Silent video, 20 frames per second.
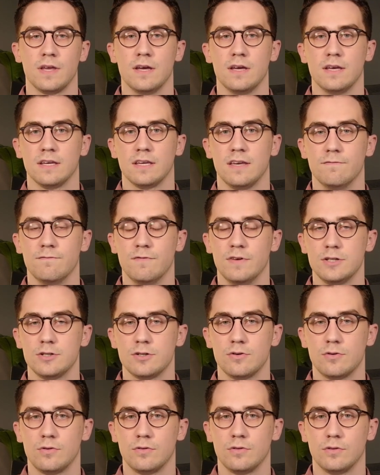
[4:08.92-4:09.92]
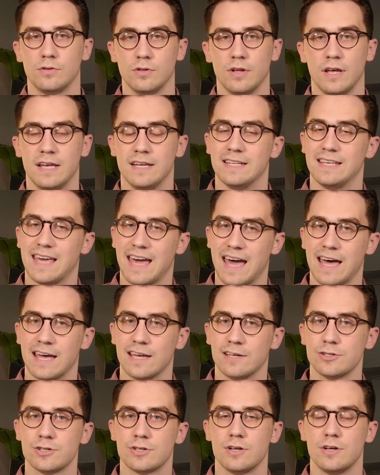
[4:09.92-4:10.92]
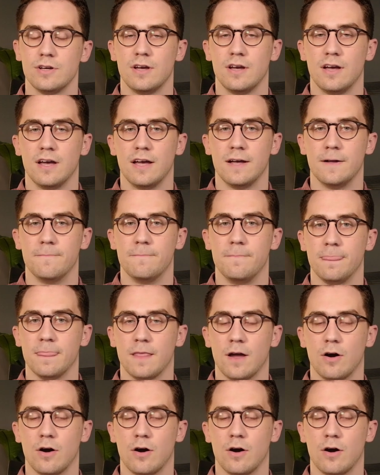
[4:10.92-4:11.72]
conventional and cash um,